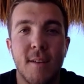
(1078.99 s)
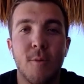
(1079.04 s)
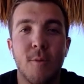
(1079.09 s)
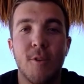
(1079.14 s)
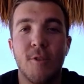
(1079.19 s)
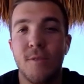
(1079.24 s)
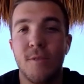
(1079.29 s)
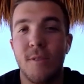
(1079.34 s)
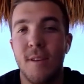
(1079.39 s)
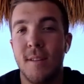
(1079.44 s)

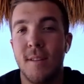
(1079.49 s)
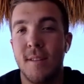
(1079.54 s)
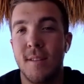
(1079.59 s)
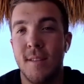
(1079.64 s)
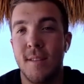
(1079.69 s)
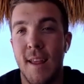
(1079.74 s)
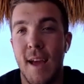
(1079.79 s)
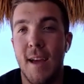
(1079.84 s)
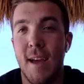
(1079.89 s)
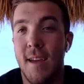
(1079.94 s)
which
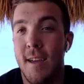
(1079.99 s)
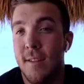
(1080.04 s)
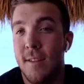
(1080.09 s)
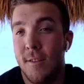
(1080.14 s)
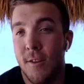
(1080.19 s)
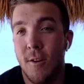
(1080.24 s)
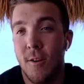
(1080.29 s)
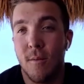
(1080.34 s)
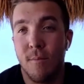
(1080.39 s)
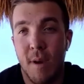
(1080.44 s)

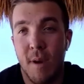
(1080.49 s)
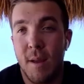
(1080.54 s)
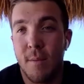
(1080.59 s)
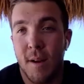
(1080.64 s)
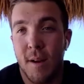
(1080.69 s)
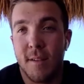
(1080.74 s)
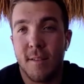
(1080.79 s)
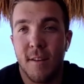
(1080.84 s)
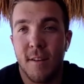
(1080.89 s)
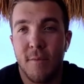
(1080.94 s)
in turn
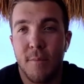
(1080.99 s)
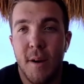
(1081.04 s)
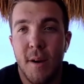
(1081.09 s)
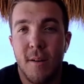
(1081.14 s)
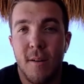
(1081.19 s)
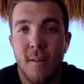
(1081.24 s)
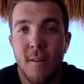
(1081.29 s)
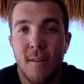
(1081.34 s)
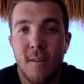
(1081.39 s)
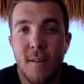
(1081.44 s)
made my stuff
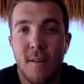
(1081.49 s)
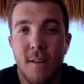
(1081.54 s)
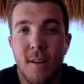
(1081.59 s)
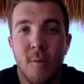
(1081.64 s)
better.